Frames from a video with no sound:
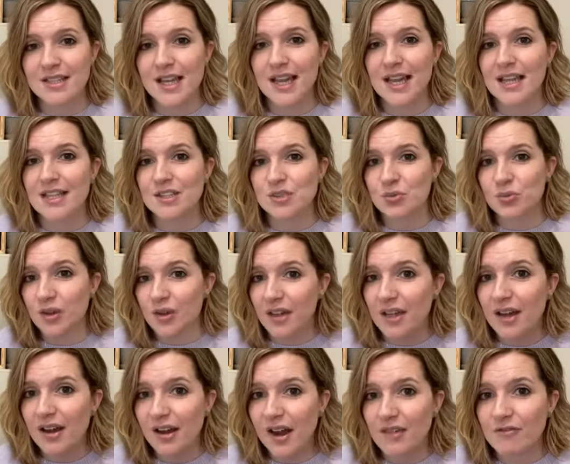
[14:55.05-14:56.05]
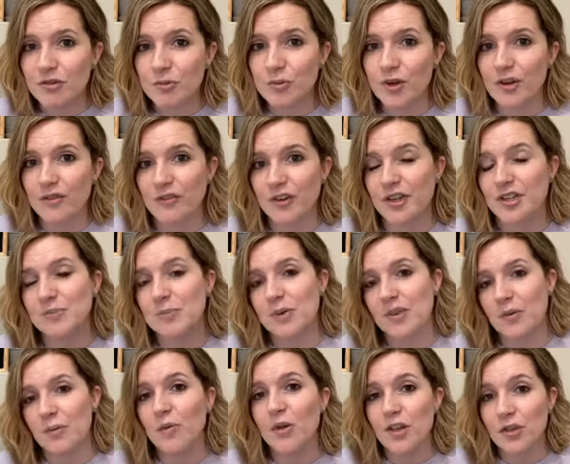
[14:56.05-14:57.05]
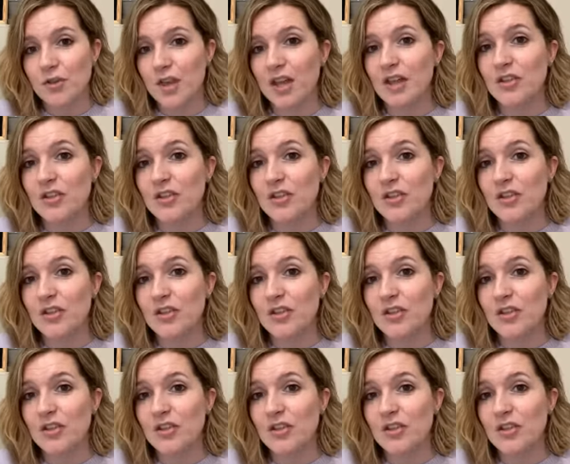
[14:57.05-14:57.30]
It gets really uncomfortable at first, but then when you get